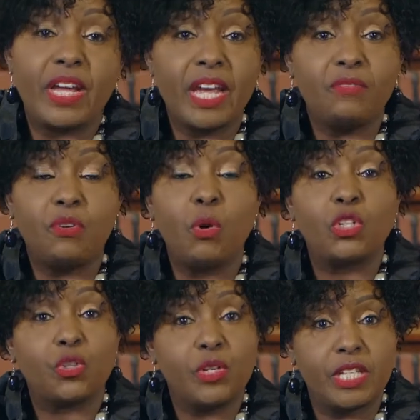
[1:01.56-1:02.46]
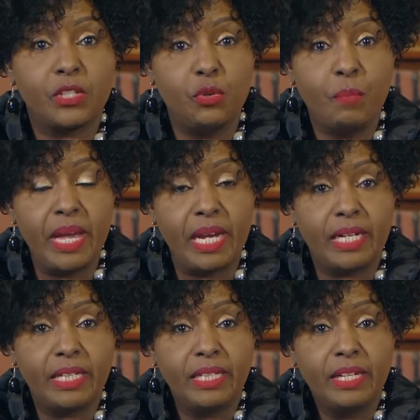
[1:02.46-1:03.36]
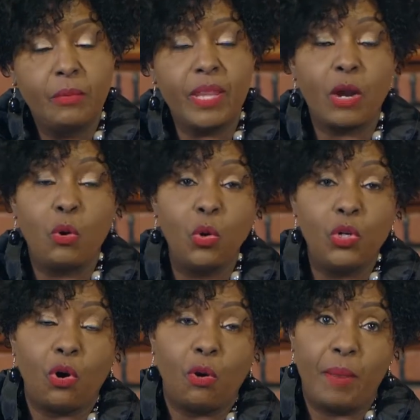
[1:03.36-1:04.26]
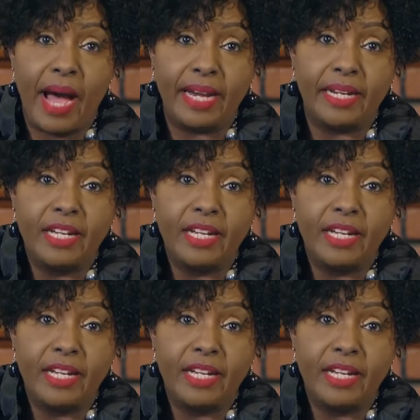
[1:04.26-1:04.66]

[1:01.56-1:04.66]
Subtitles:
careful what choices you make, whether good or bad,